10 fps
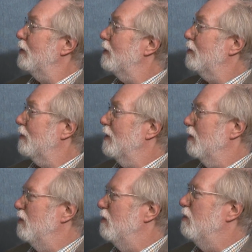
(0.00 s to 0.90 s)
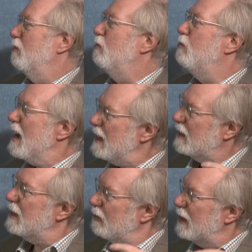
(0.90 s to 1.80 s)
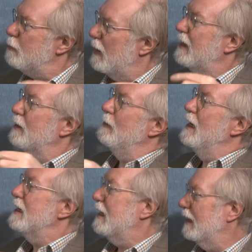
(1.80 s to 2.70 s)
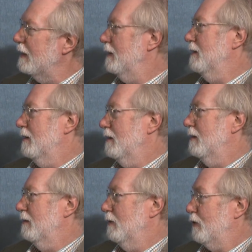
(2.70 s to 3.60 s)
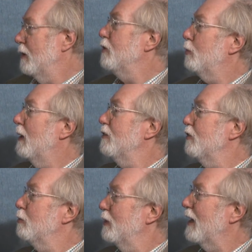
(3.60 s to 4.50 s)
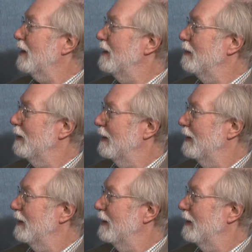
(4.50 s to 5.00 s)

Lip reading: that it's relatively bad at making, it's only twice as productive.